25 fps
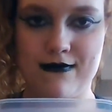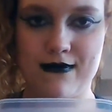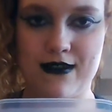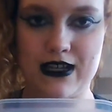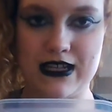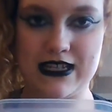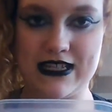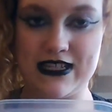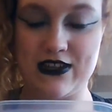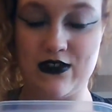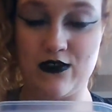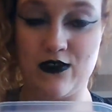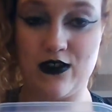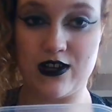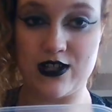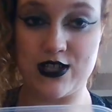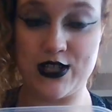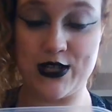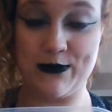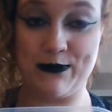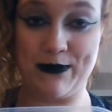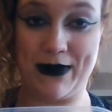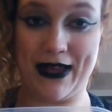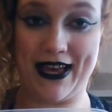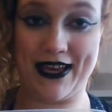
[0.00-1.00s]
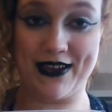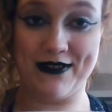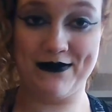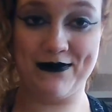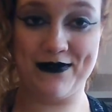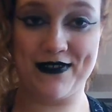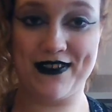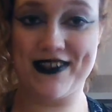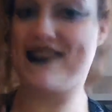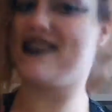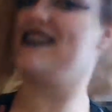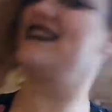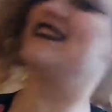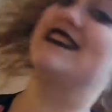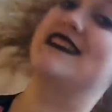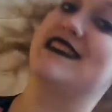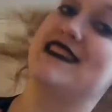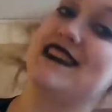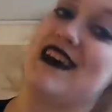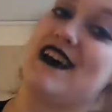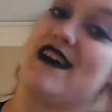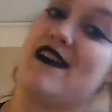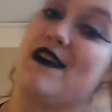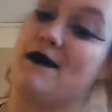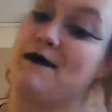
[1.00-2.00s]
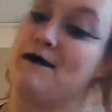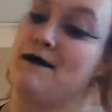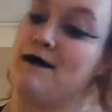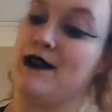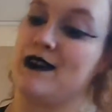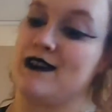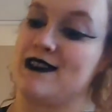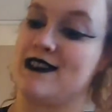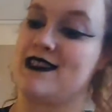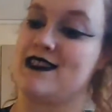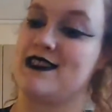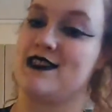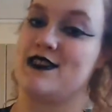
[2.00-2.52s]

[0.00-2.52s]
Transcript: I've still got some left. So I'm putting